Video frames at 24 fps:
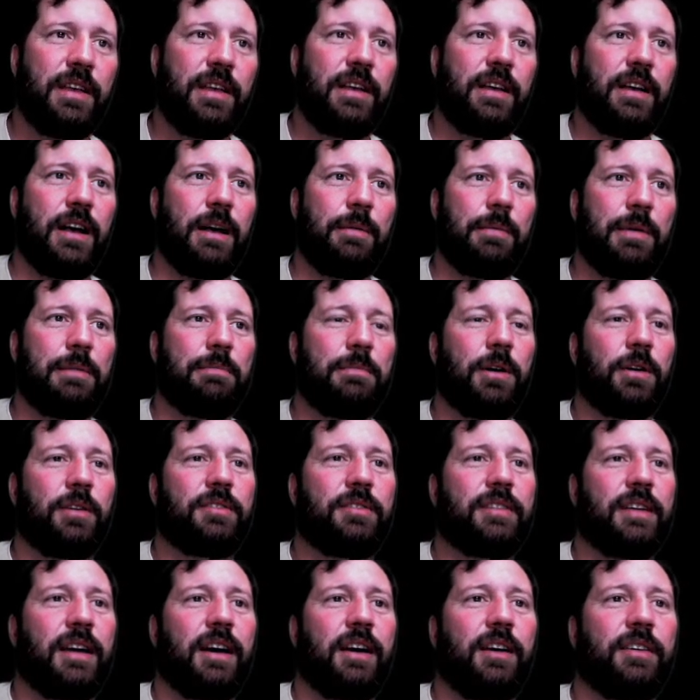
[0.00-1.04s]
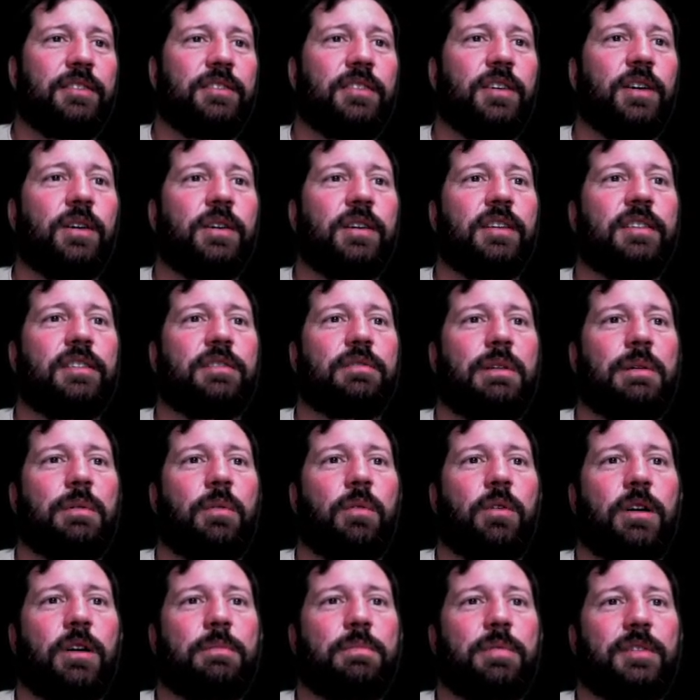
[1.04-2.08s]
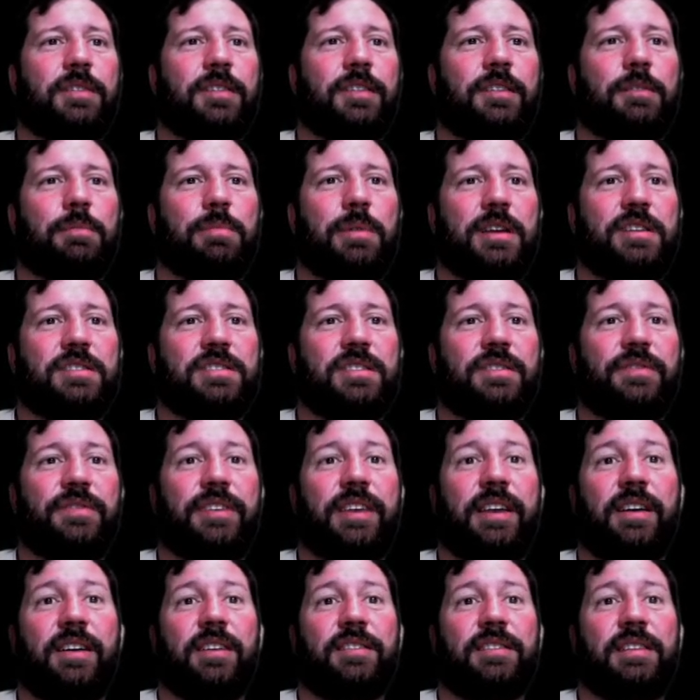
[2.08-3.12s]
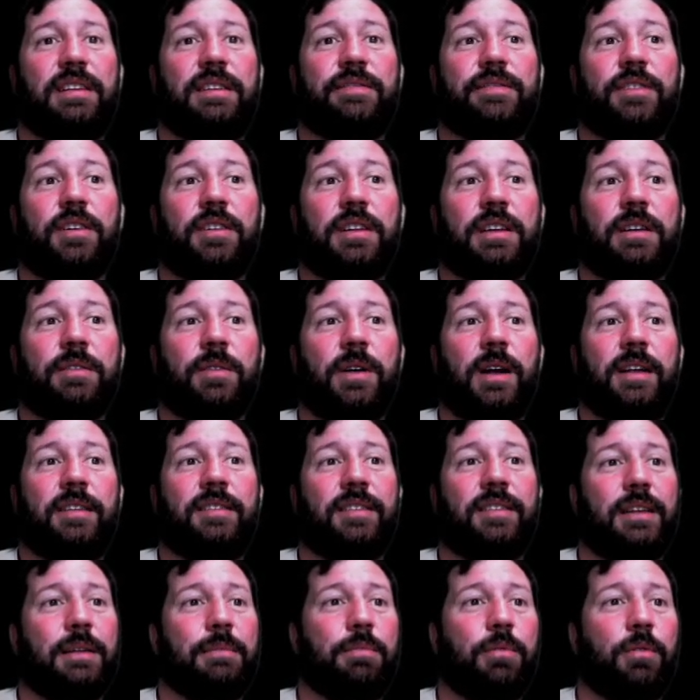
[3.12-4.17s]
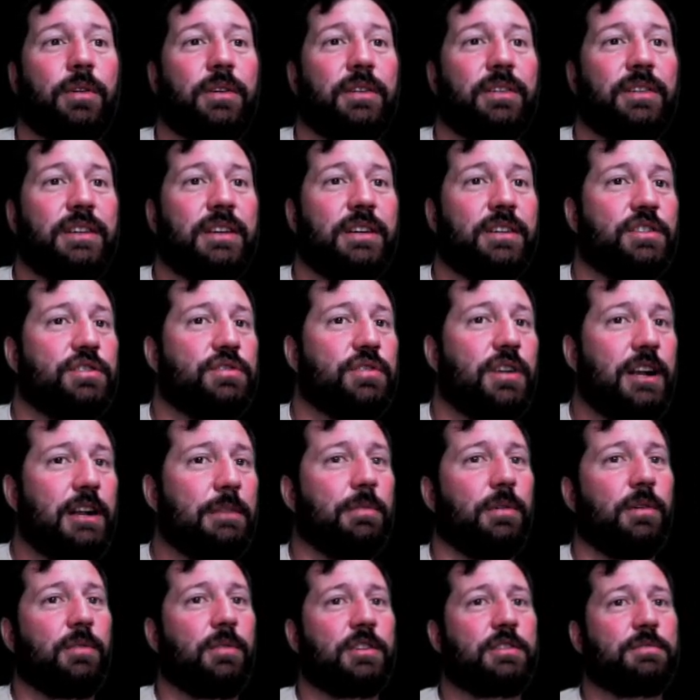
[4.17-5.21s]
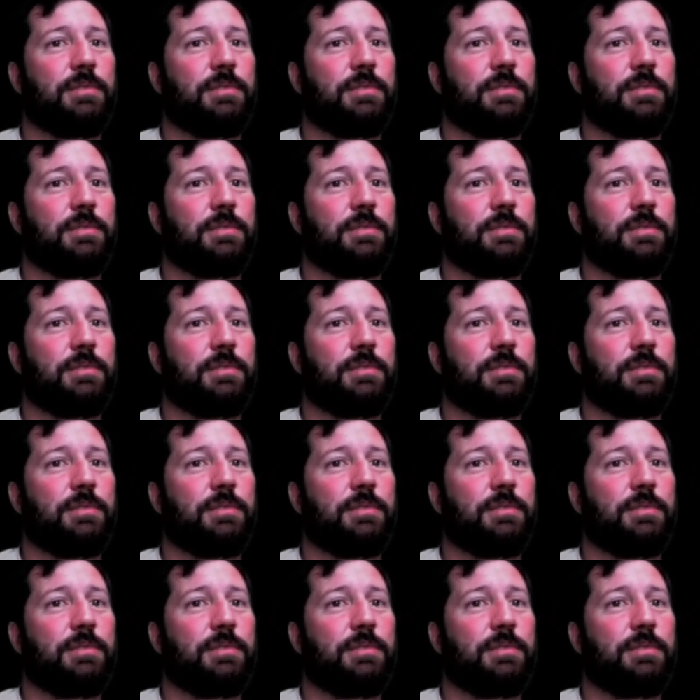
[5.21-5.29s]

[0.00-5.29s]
In most DAOs, tokens reward participation, guarantee voting rights, and importantly are tradable, which